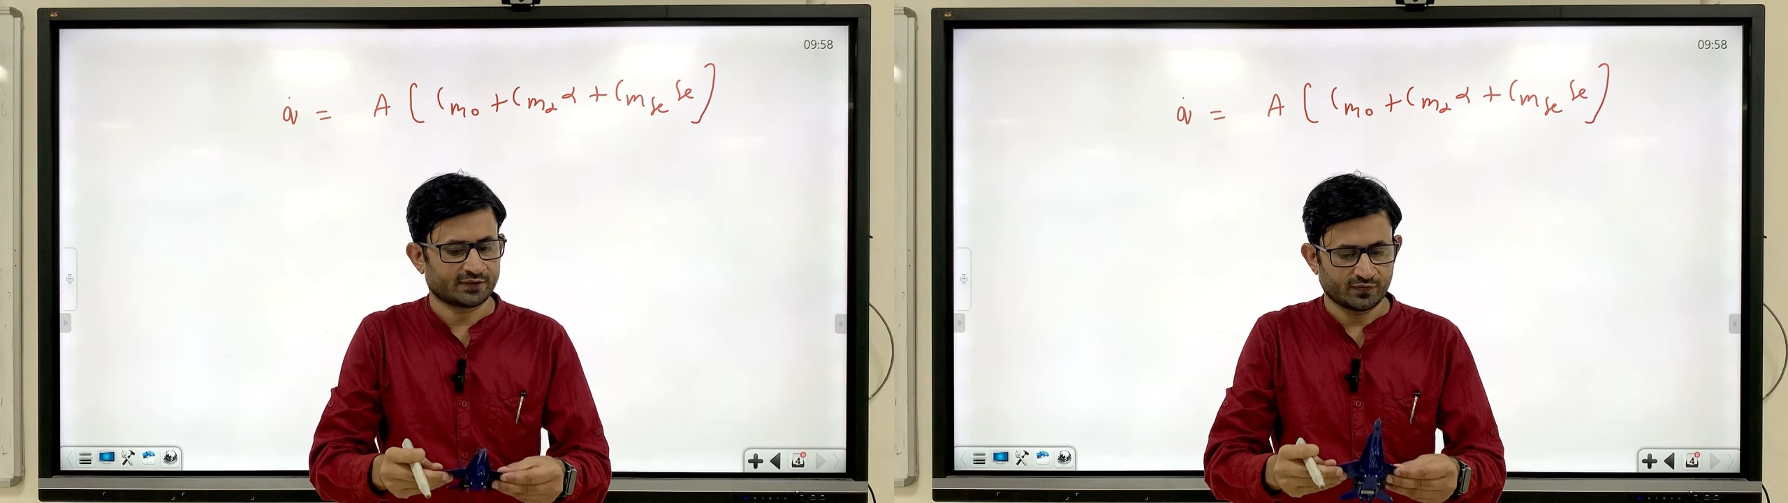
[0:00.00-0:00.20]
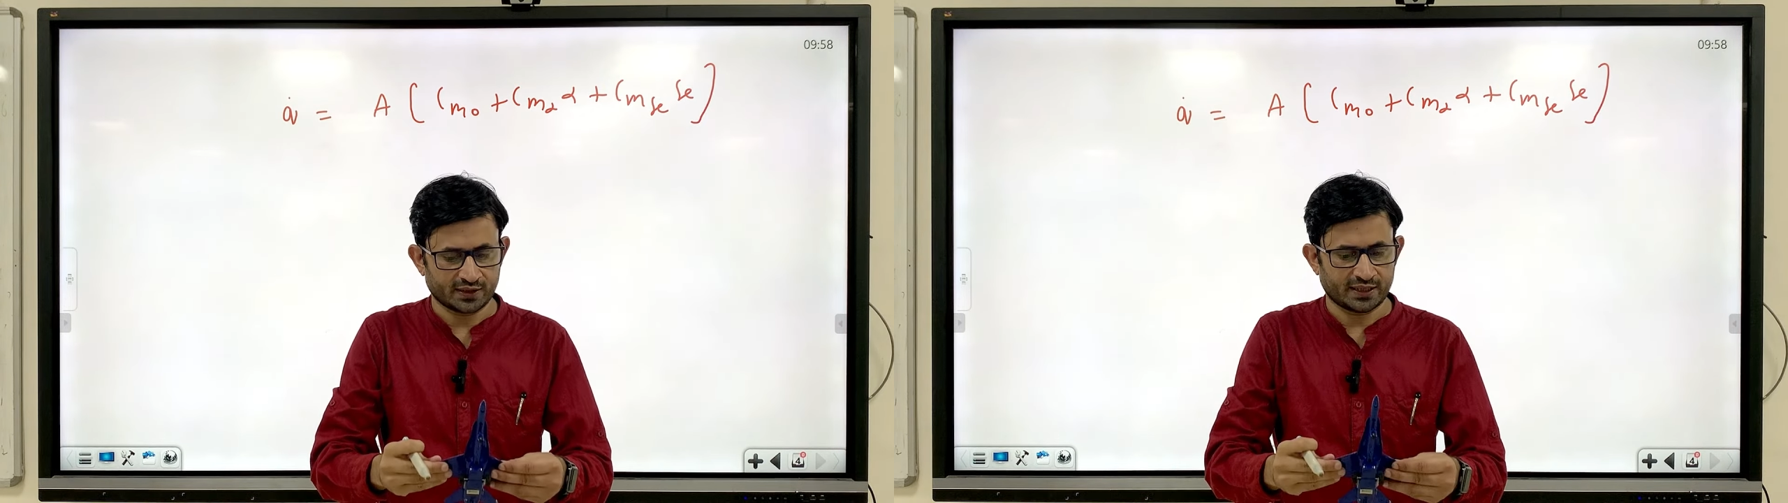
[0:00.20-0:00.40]

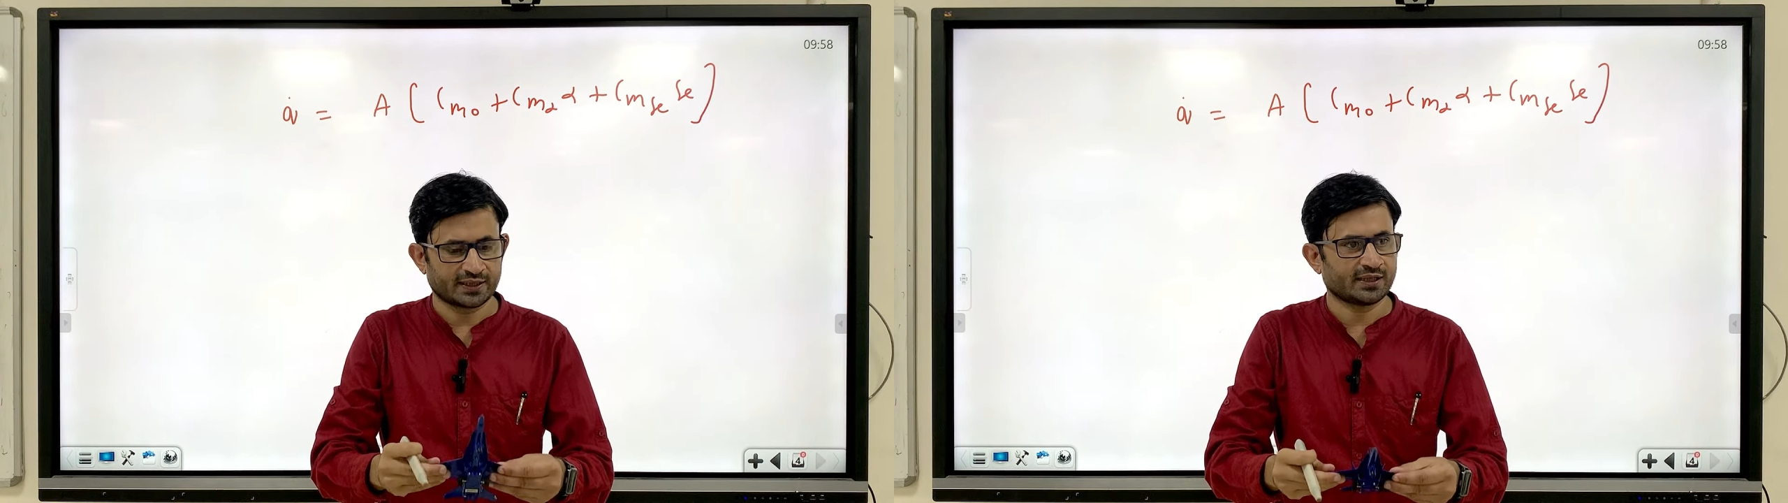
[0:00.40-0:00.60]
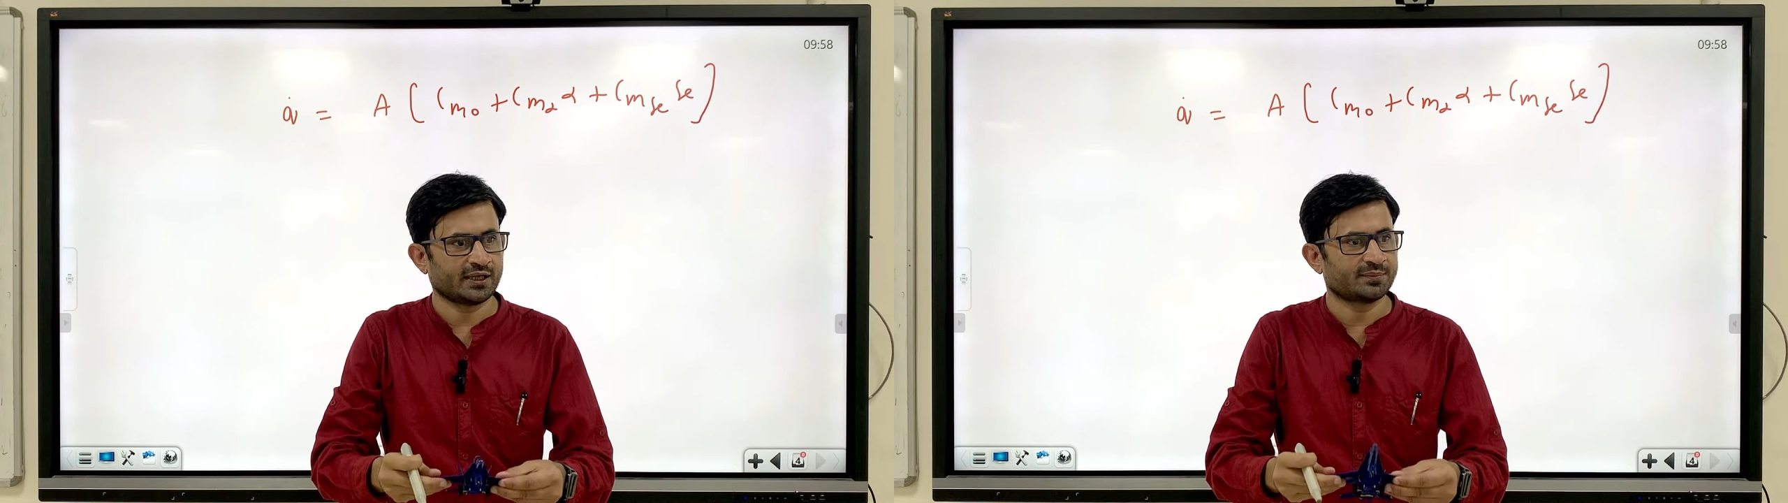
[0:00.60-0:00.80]
What
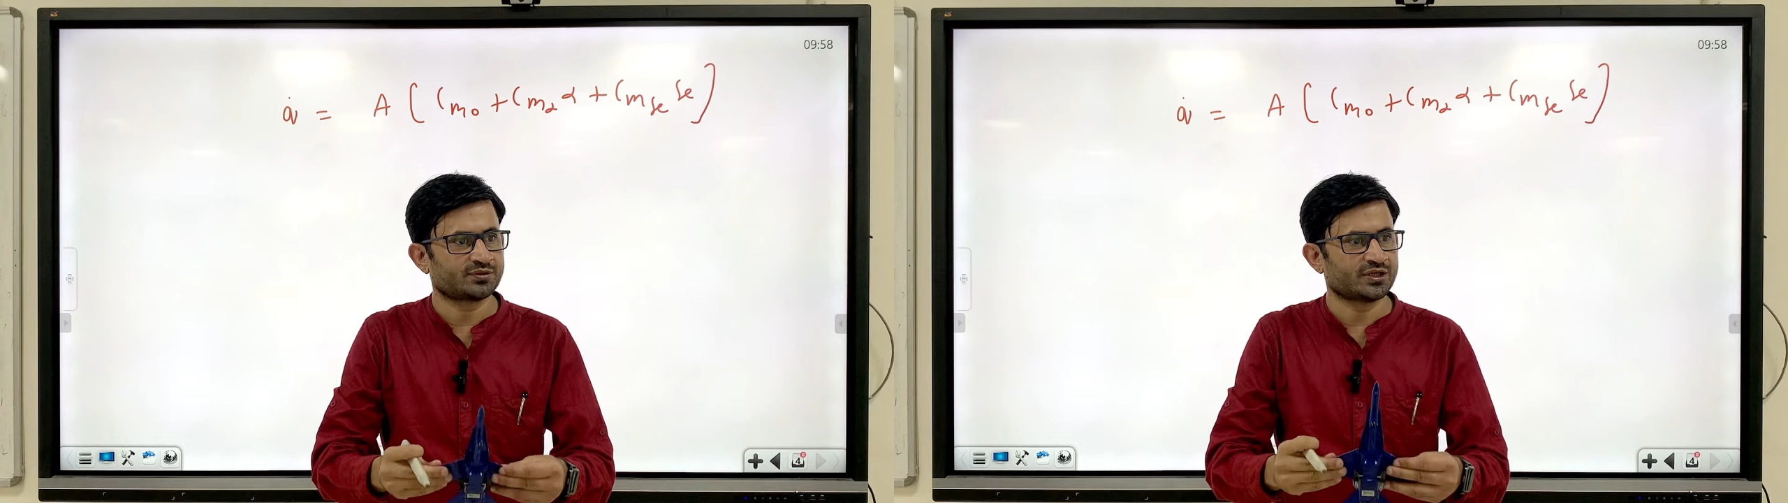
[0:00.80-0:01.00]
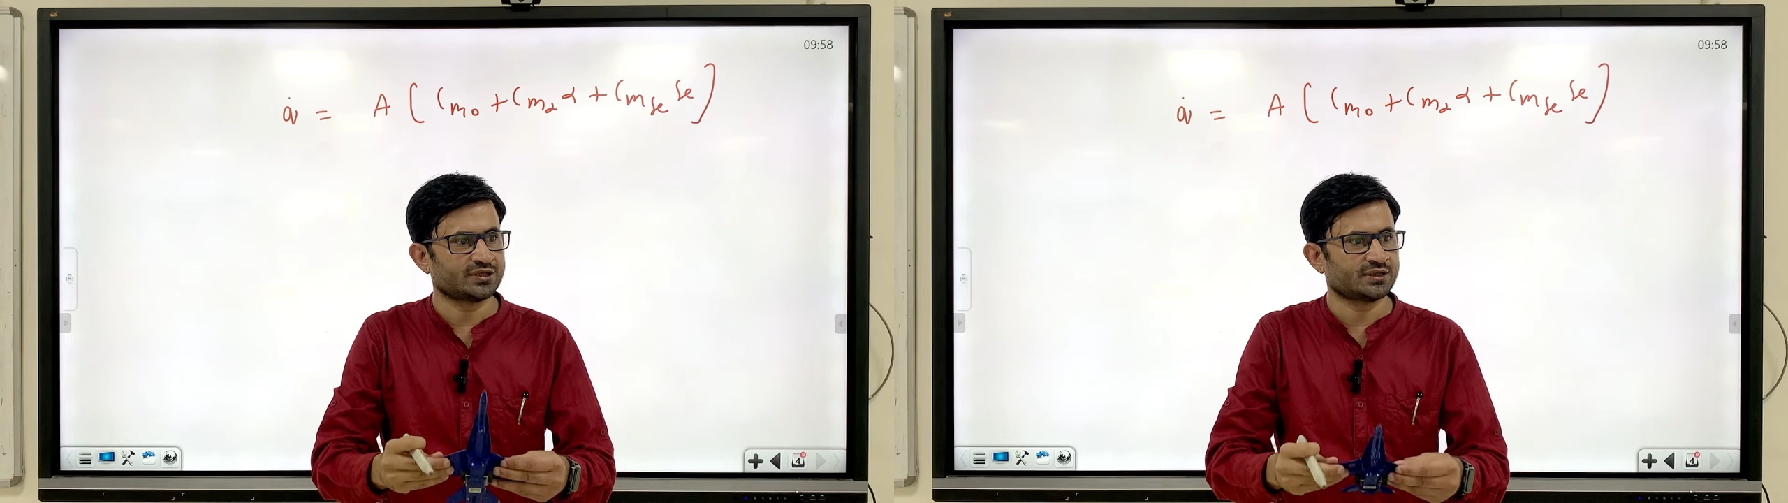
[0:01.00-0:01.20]
angle I am
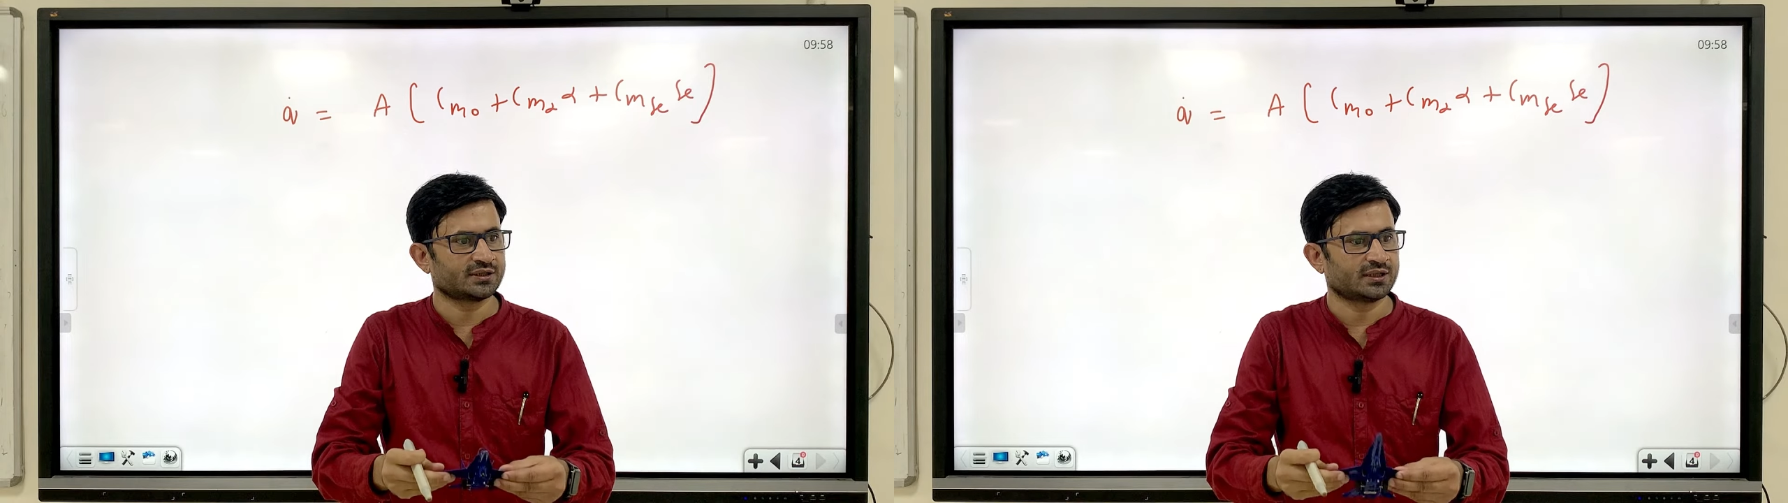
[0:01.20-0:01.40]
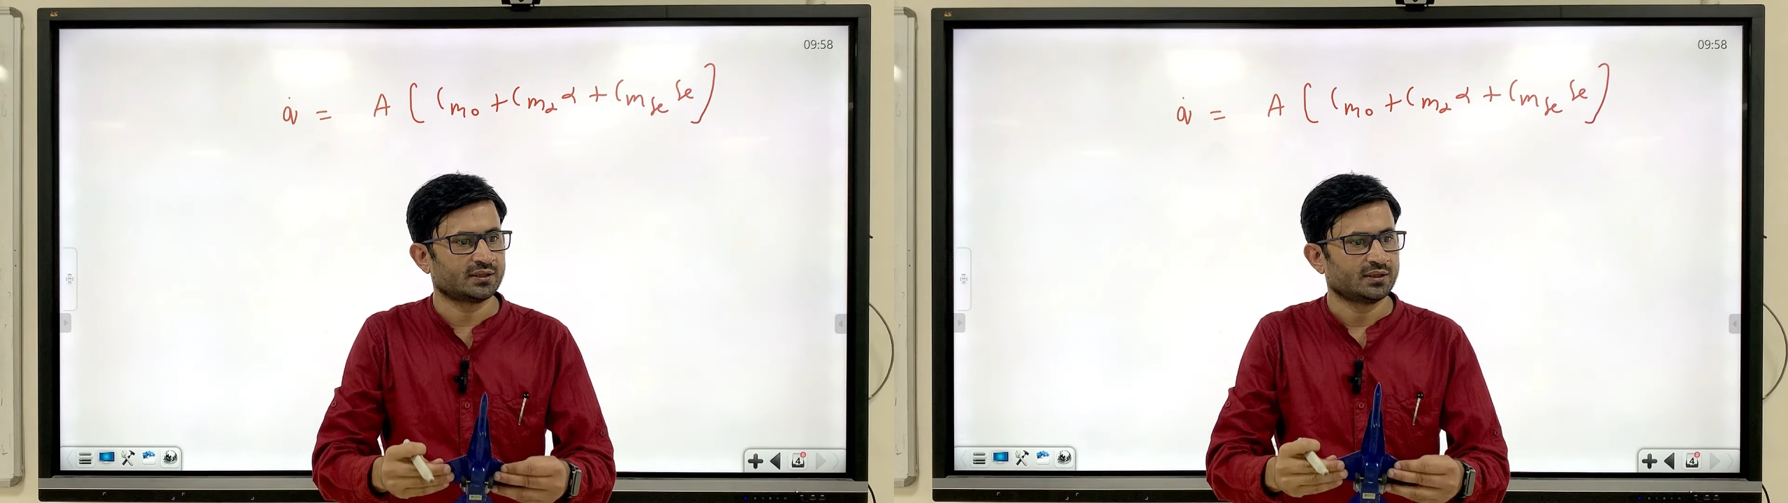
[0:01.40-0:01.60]
changing
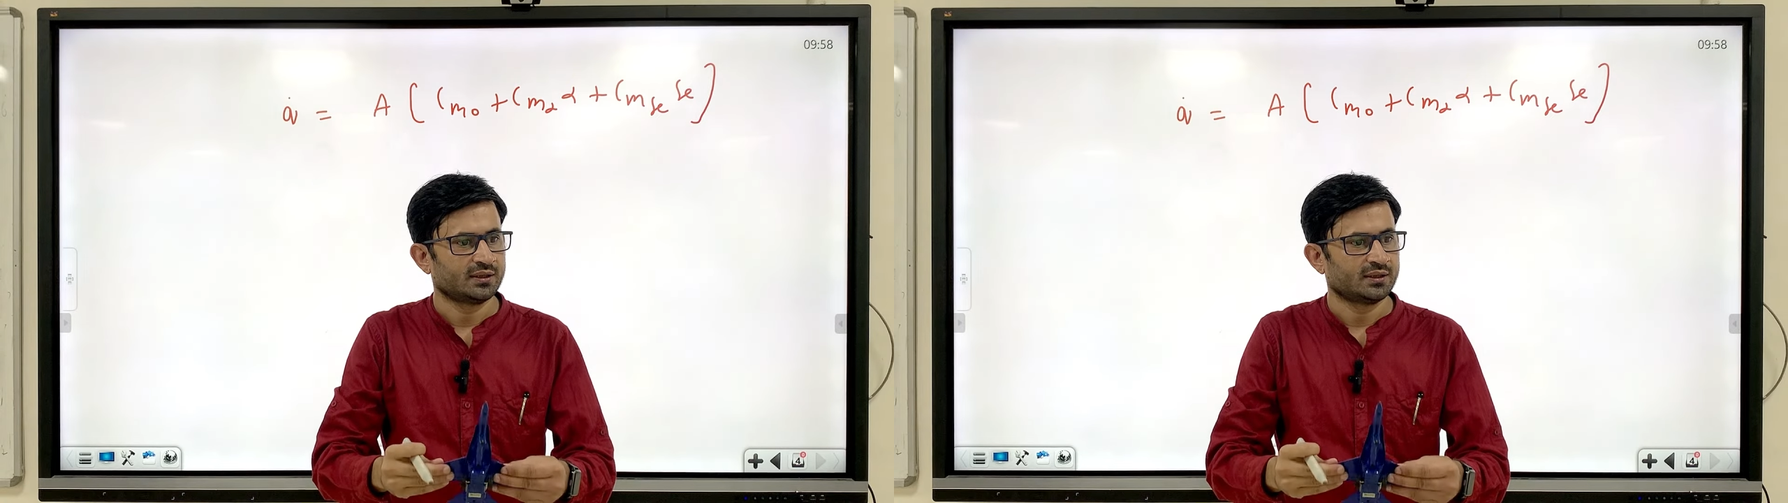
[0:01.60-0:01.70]
the